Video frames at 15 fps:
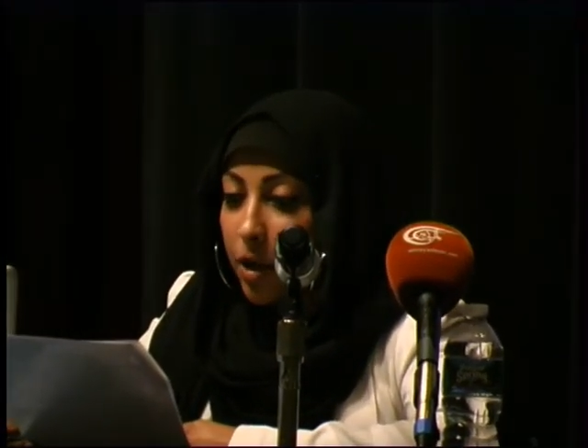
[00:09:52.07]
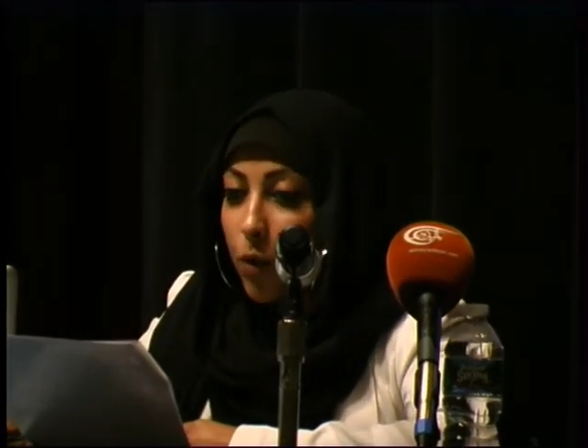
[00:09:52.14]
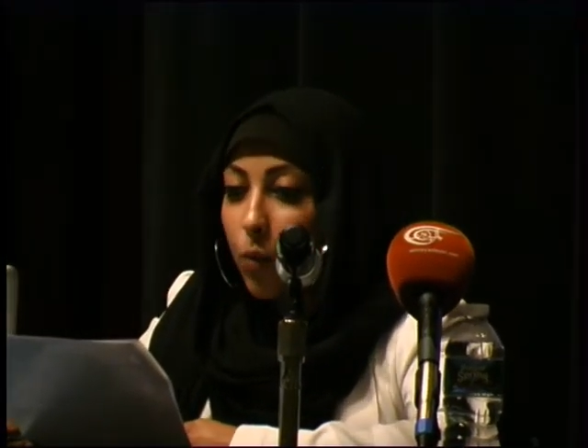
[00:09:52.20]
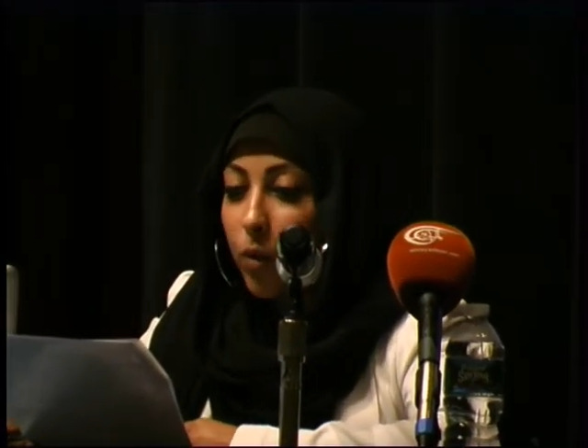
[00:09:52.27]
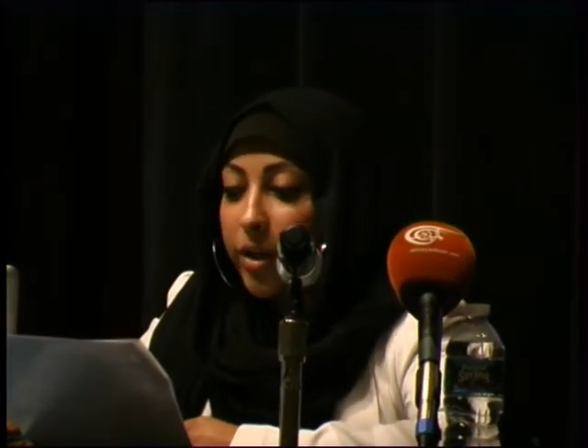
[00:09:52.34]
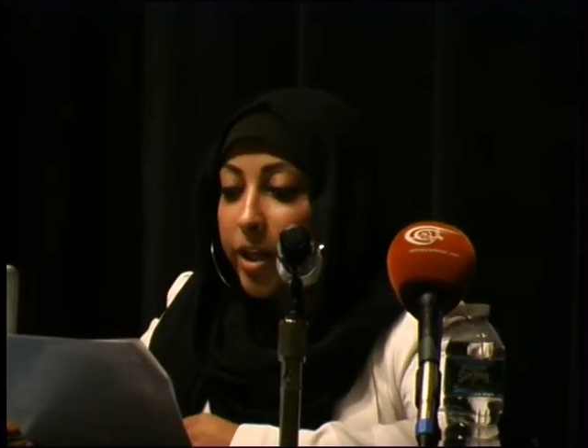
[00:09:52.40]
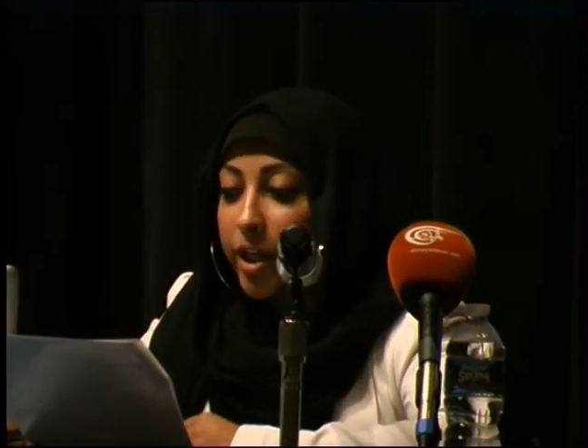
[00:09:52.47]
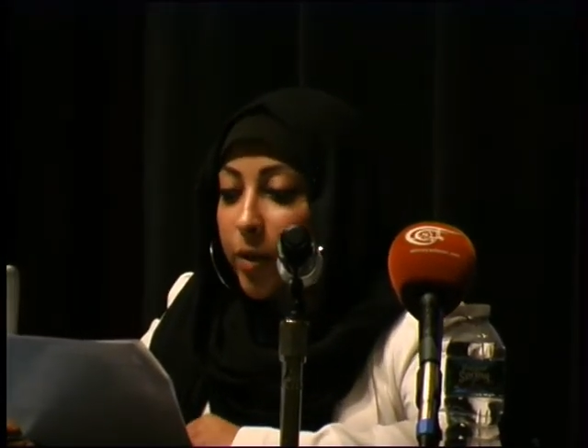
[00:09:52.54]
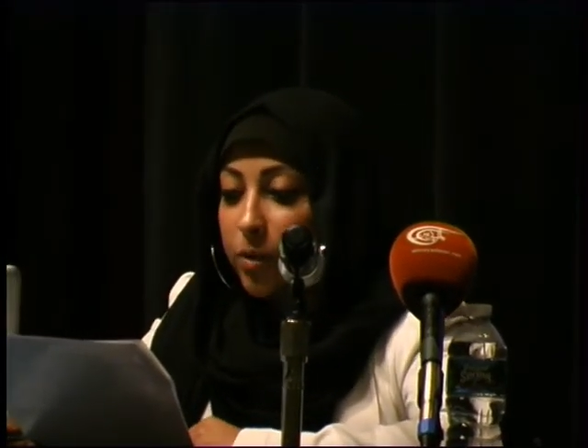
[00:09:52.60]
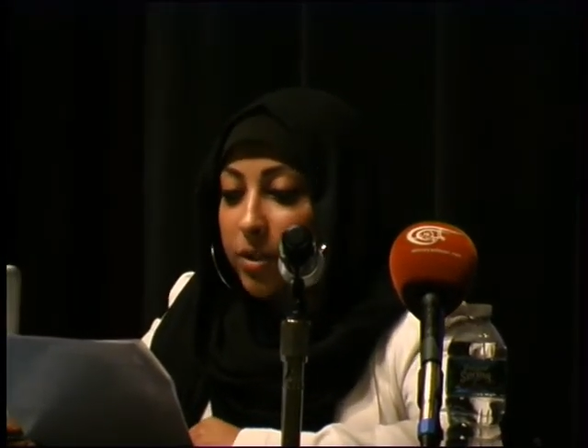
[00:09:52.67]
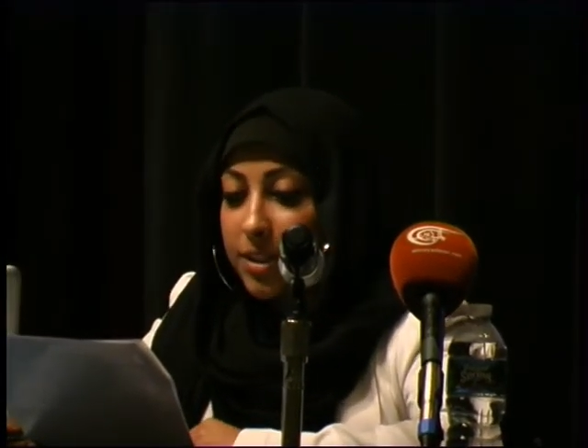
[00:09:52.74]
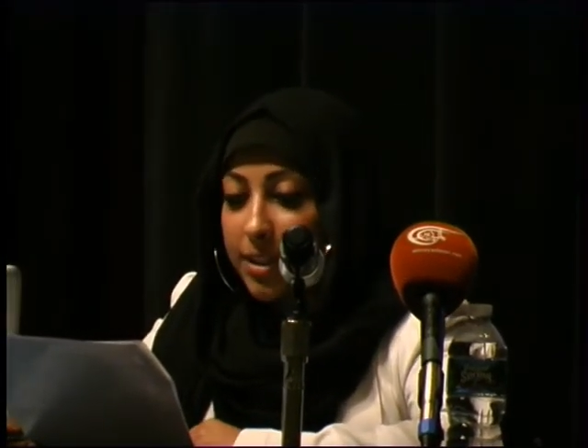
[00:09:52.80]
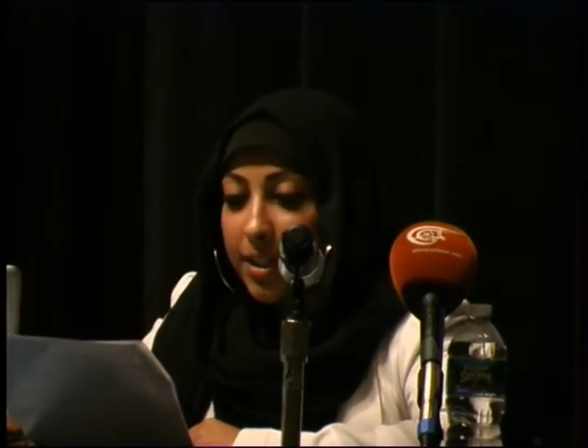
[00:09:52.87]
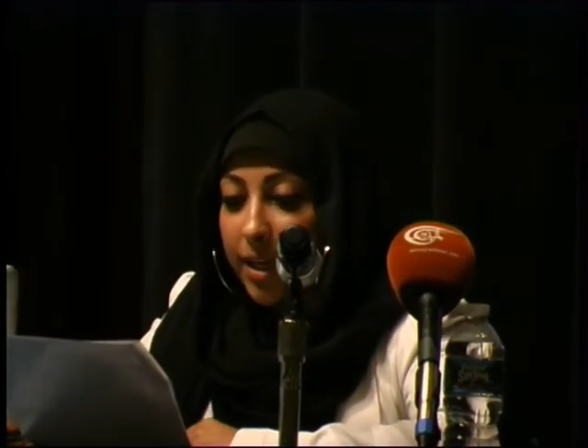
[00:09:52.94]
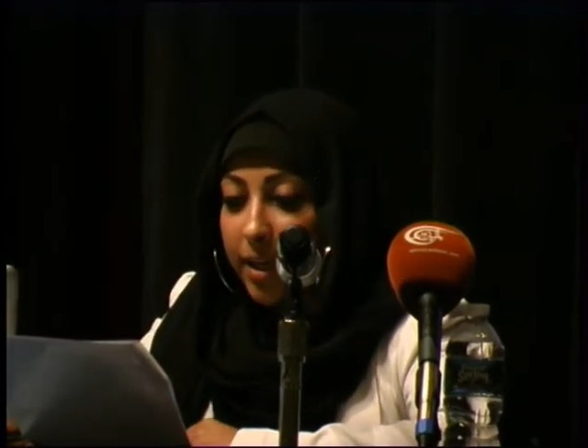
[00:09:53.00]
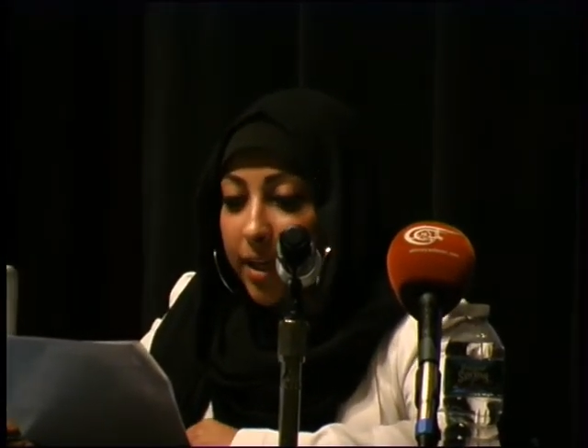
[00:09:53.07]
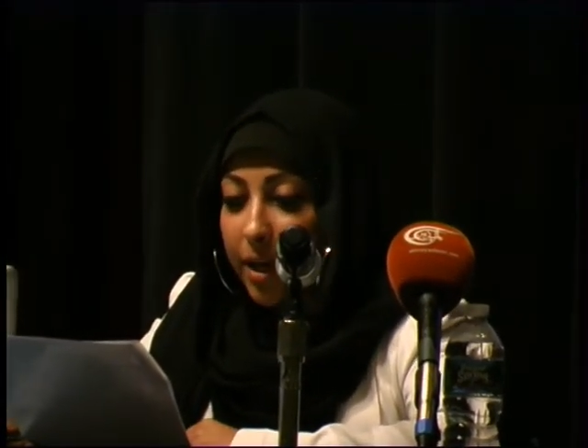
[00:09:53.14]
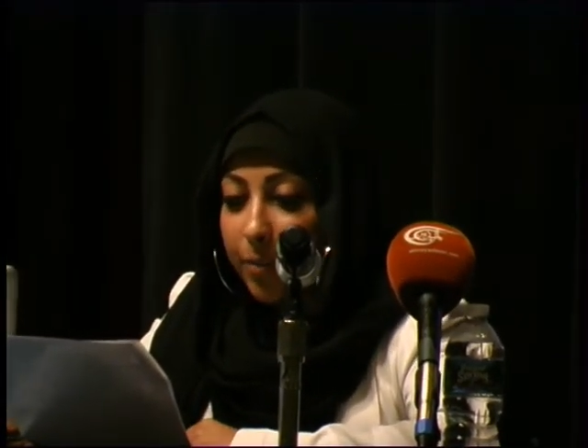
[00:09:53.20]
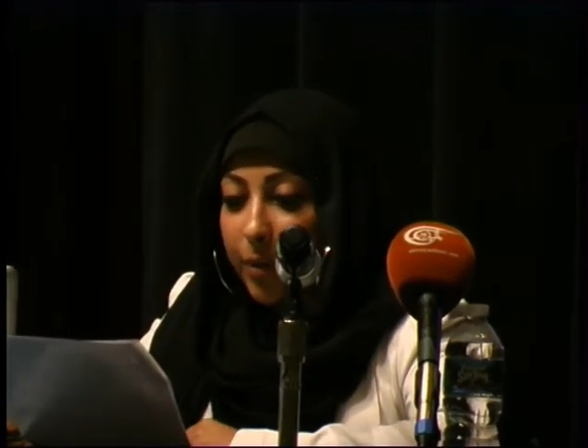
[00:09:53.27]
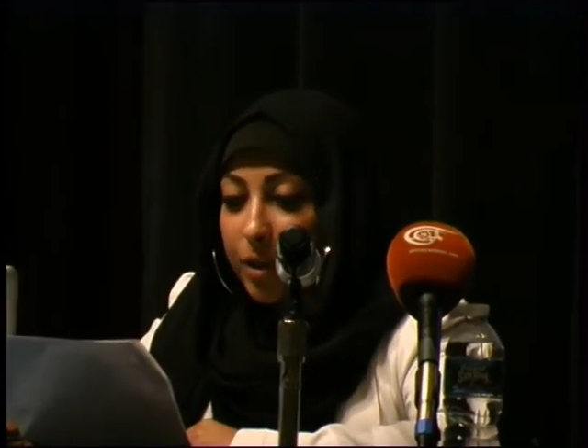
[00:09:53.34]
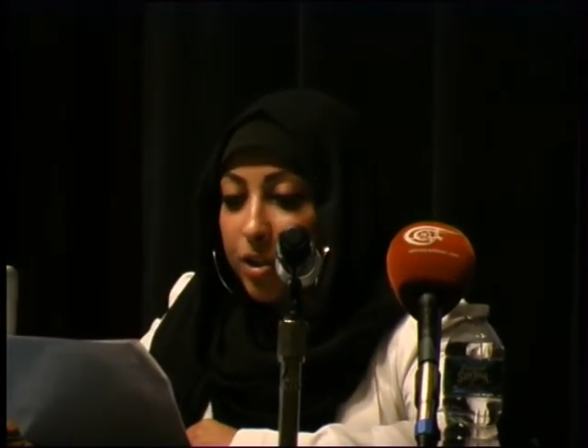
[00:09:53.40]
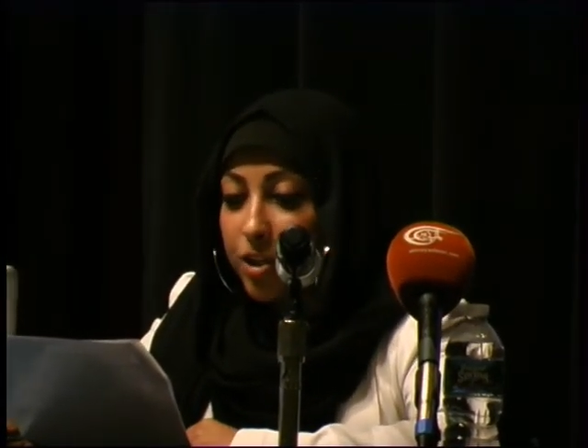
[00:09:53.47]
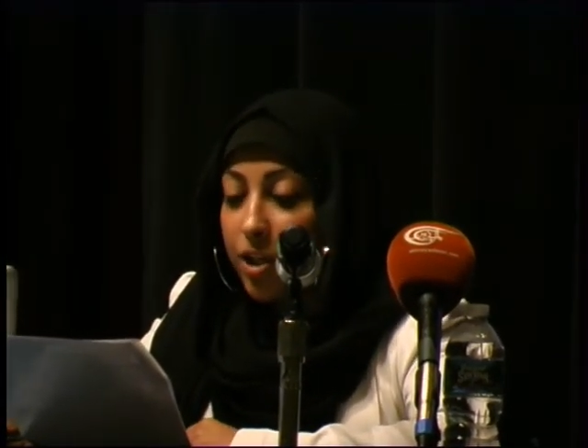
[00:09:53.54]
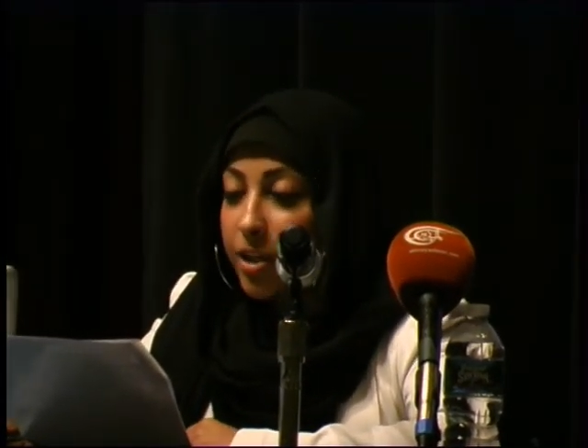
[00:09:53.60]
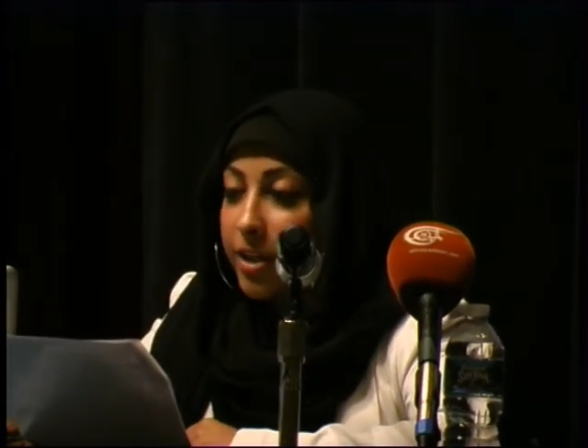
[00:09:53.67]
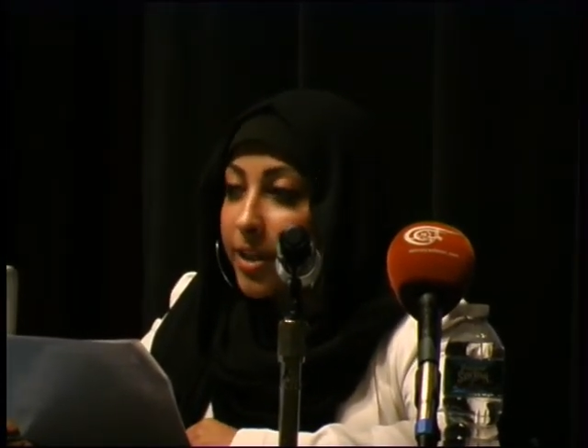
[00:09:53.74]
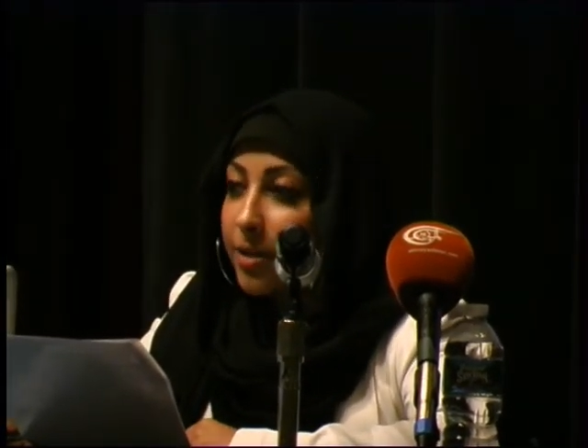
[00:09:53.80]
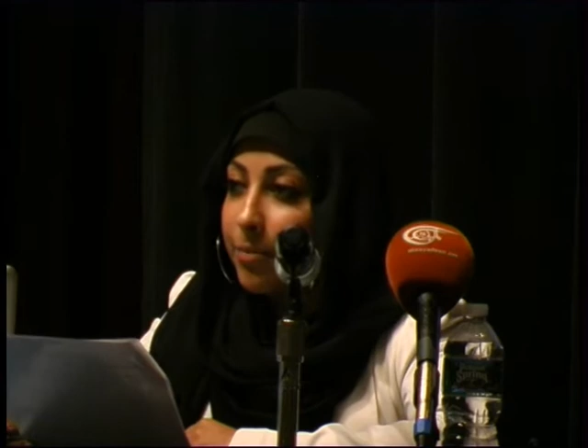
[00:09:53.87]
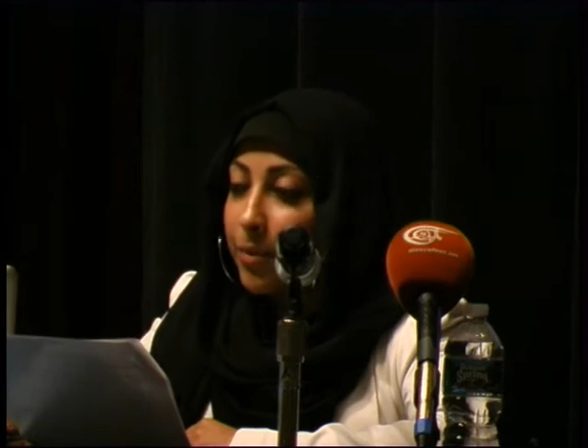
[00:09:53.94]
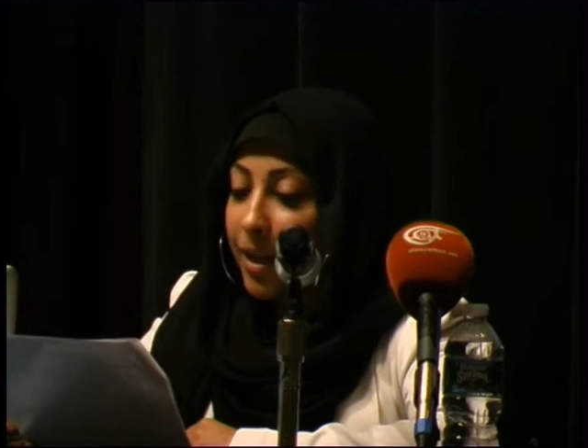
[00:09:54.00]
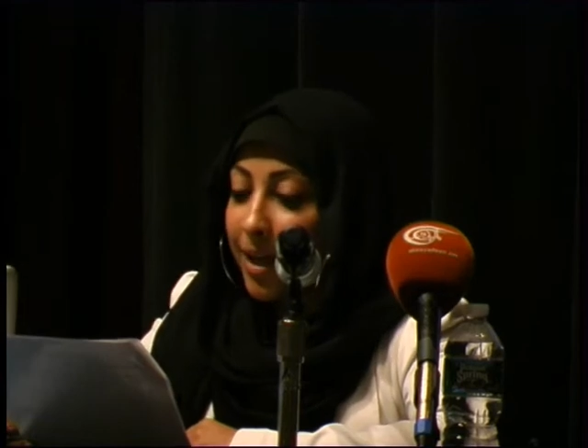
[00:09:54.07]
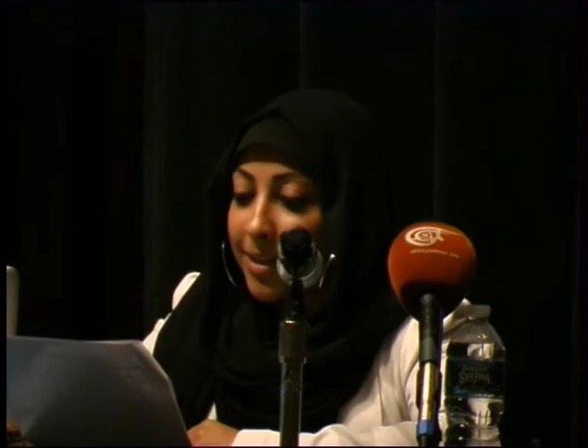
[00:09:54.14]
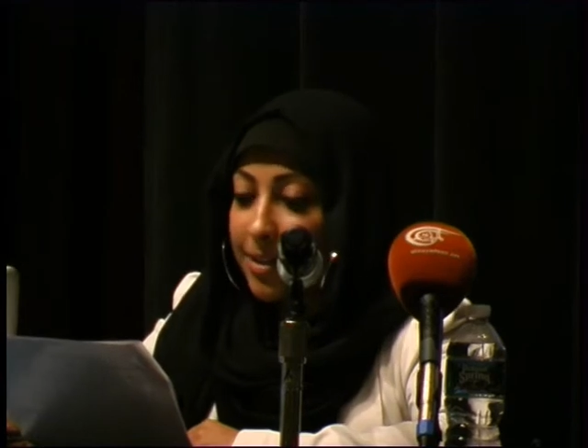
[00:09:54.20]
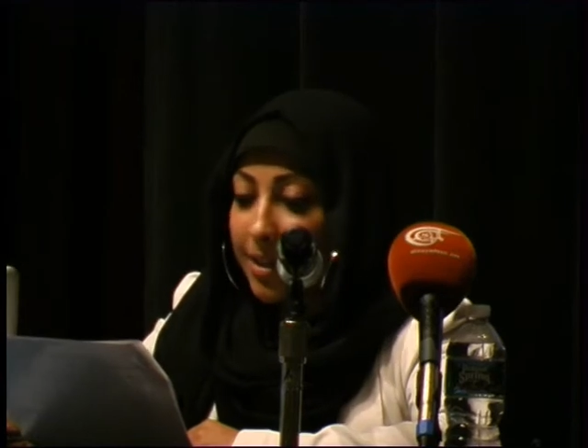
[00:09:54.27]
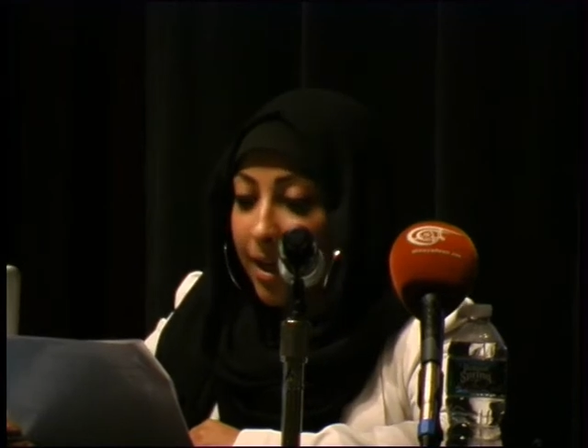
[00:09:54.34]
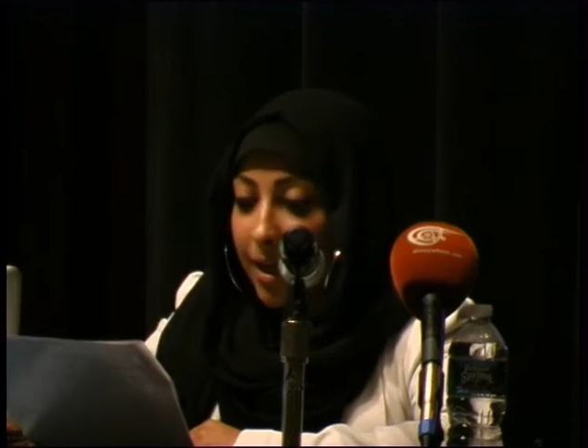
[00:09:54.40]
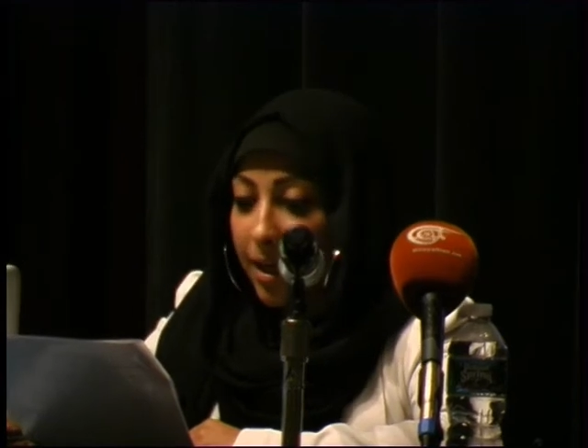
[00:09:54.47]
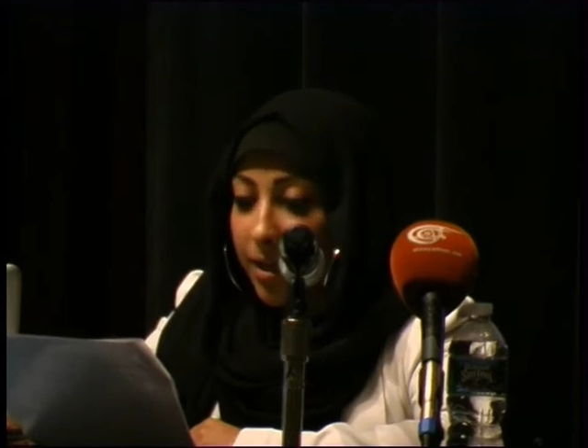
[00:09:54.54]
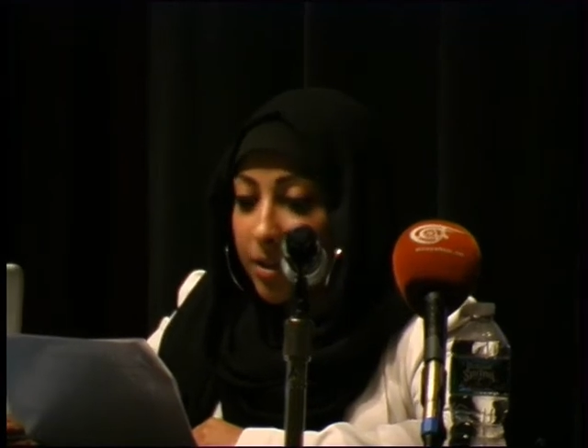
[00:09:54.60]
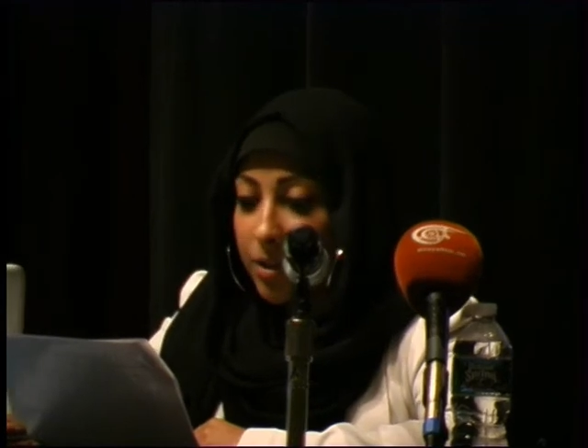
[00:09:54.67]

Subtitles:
What he would say about turning a blind eye